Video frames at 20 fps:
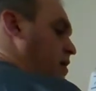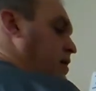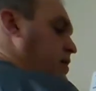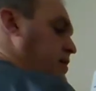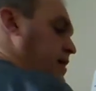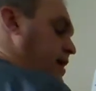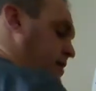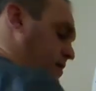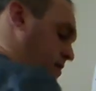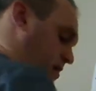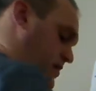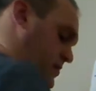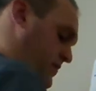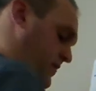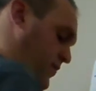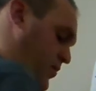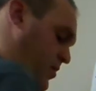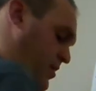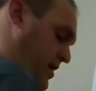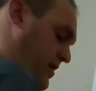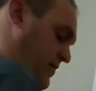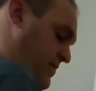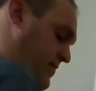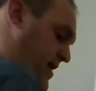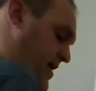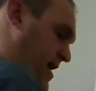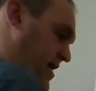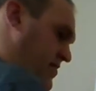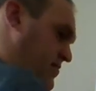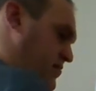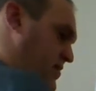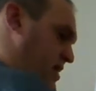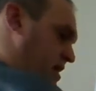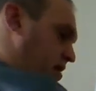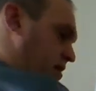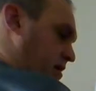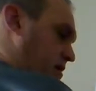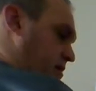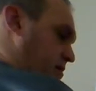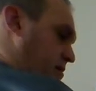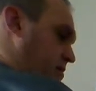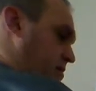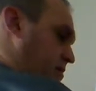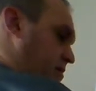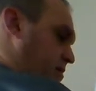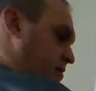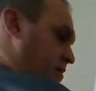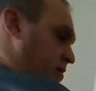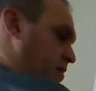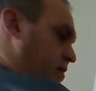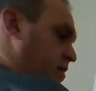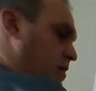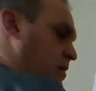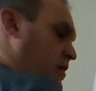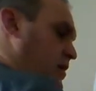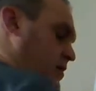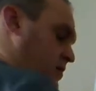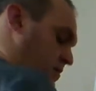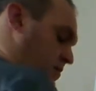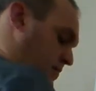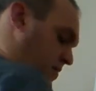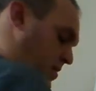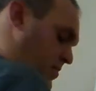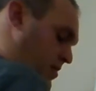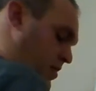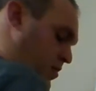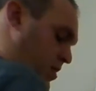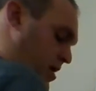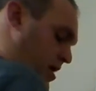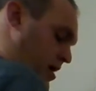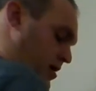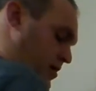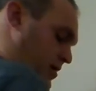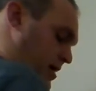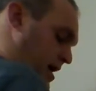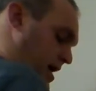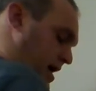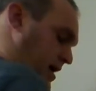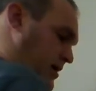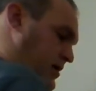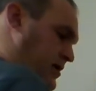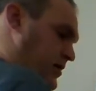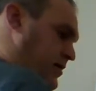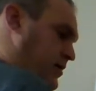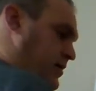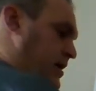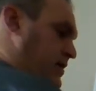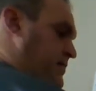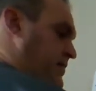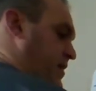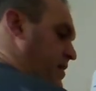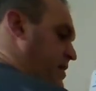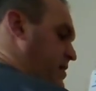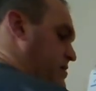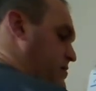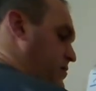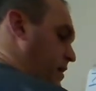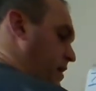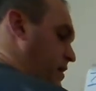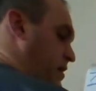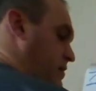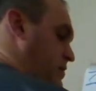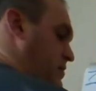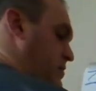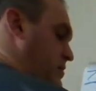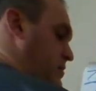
that there's 45 meters from the water ride to the Ferris wheel.